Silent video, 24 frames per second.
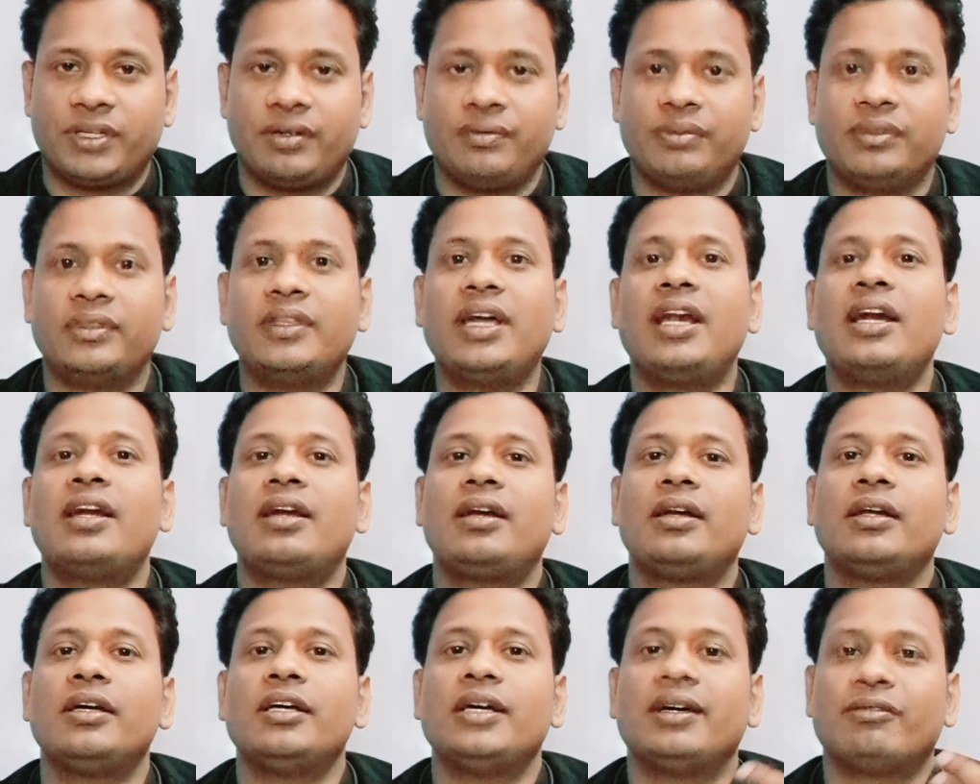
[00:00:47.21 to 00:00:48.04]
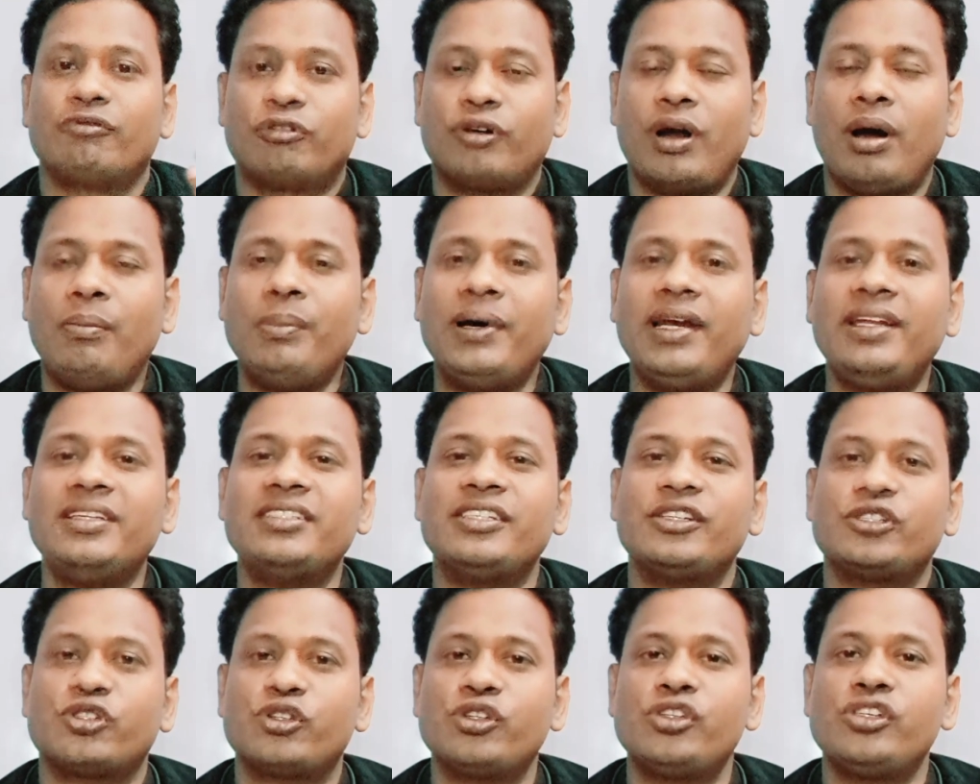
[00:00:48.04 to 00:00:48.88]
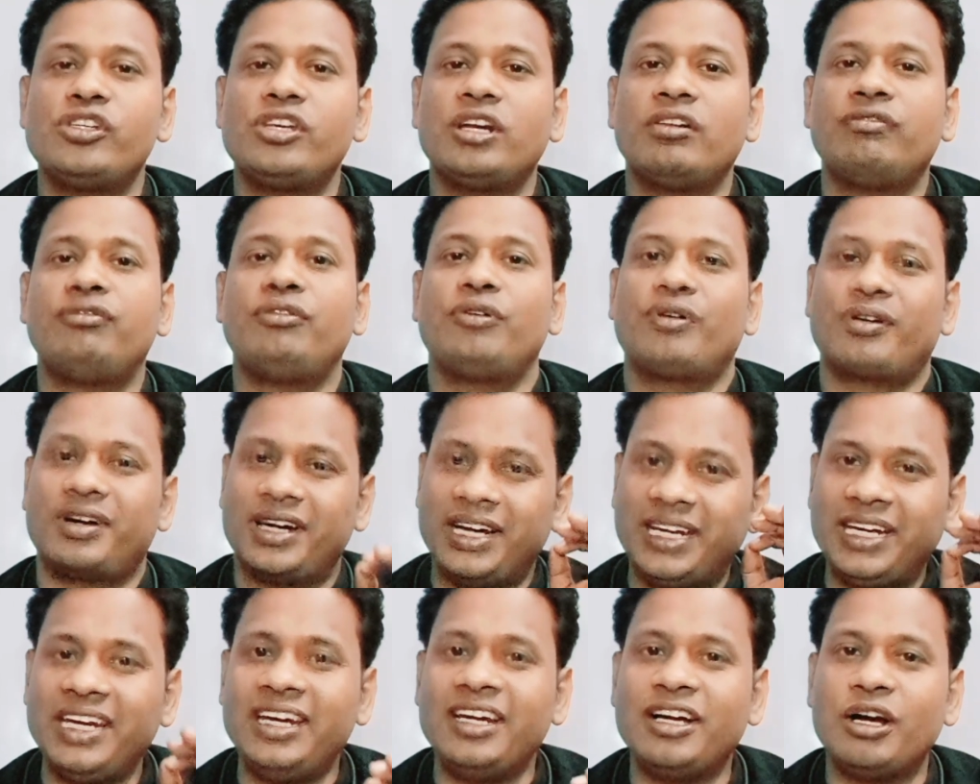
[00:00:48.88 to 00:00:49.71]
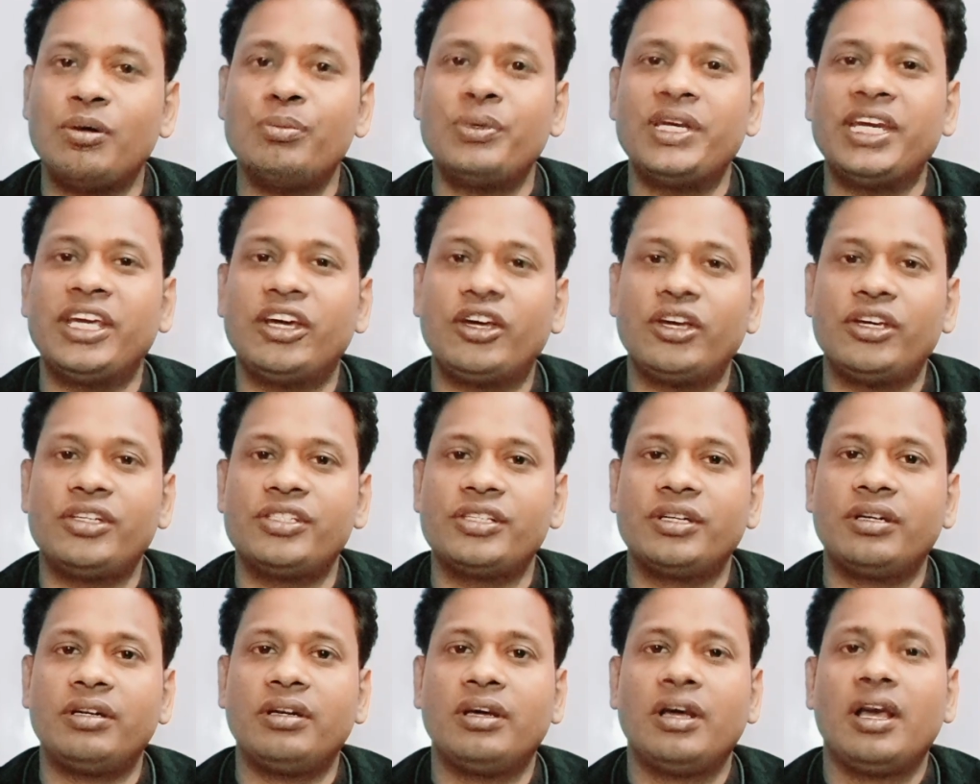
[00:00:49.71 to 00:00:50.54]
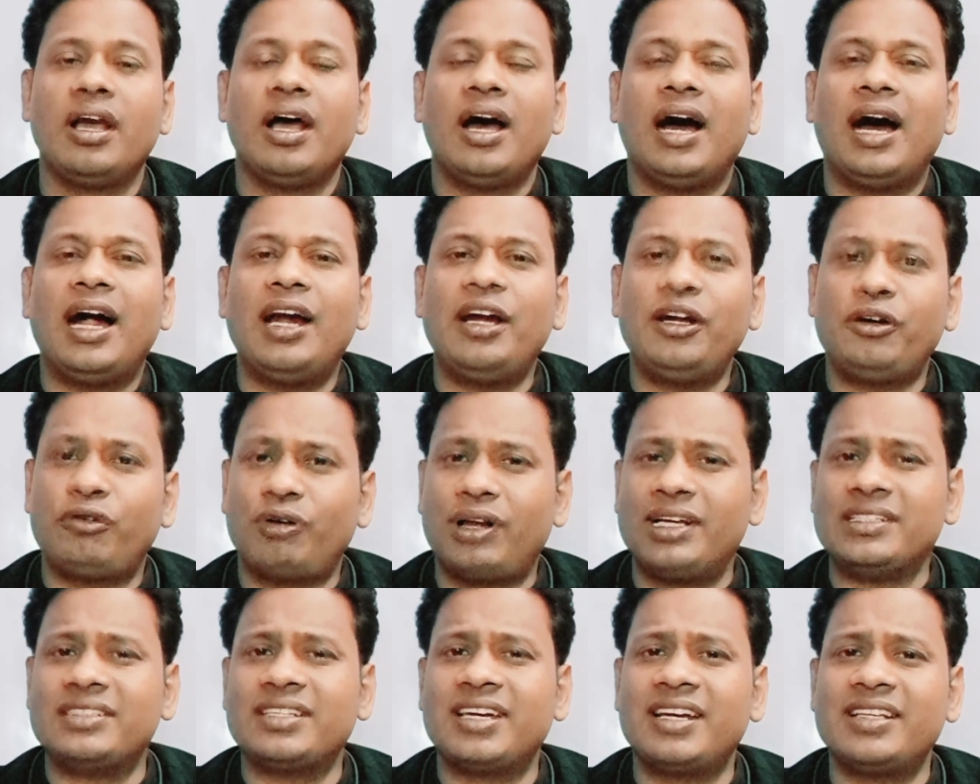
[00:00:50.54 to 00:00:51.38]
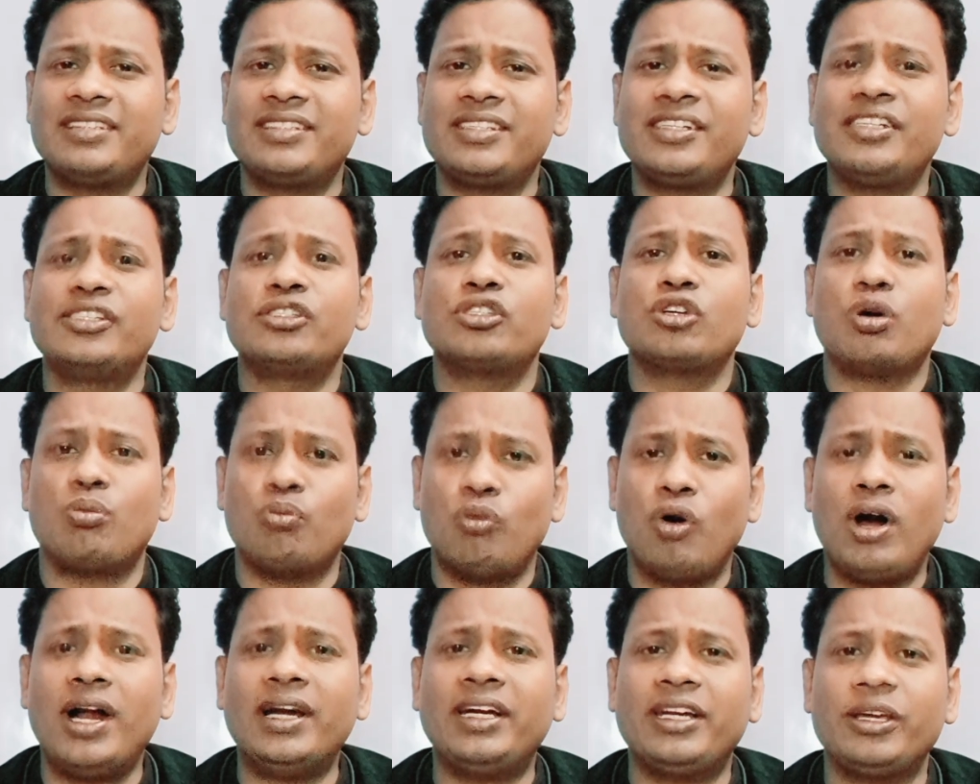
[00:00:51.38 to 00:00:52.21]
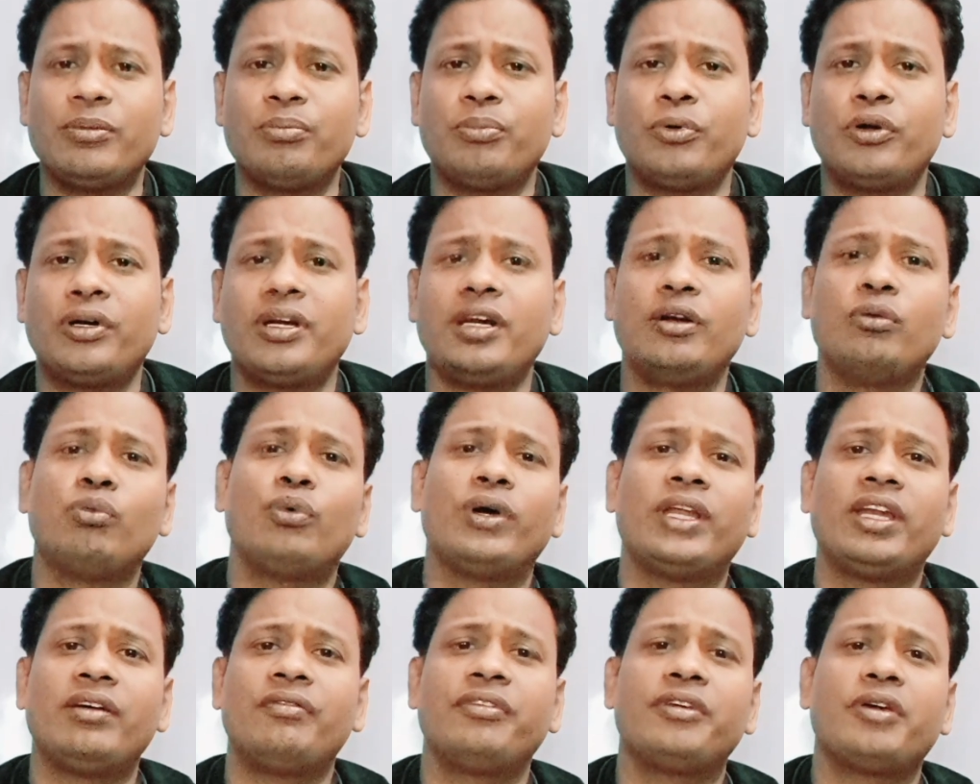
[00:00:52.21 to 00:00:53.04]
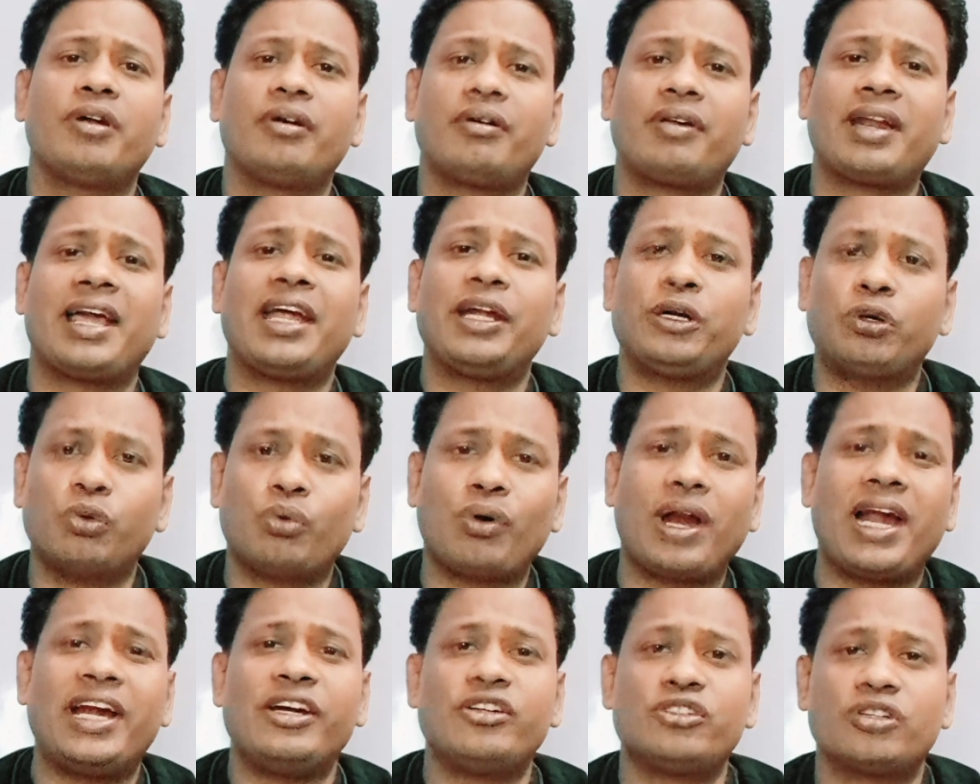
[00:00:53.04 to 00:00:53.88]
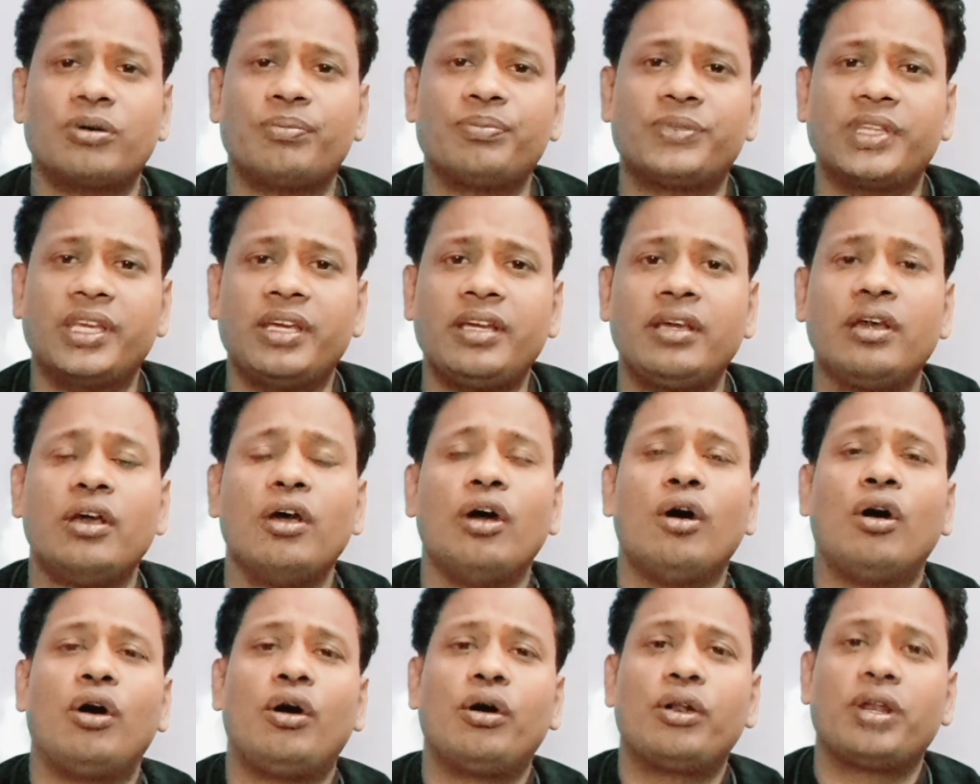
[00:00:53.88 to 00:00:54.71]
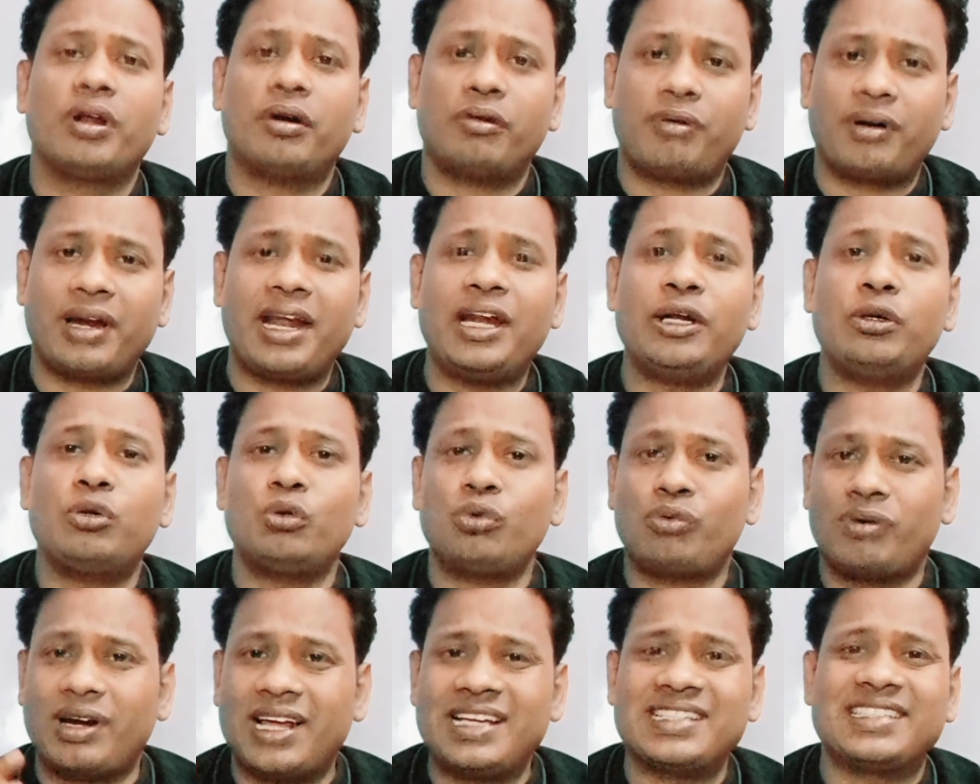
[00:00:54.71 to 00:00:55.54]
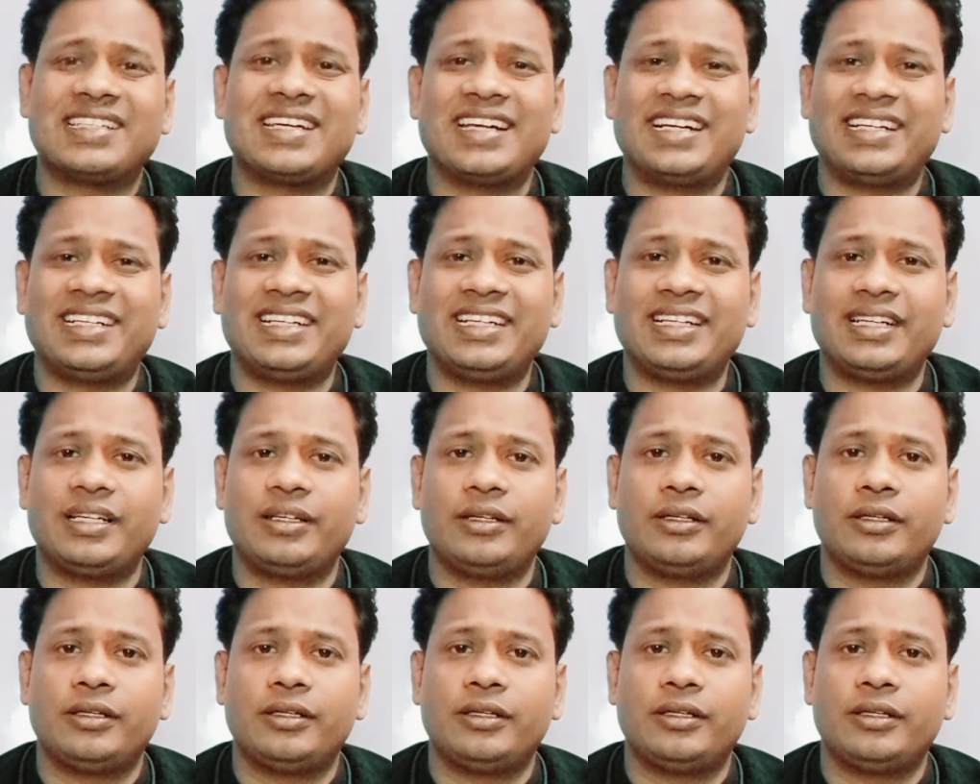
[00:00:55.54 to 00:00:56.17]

That grammar is essential for written communication, and translation is somewhat important whenever you are trying to write something or you are trying to translate it.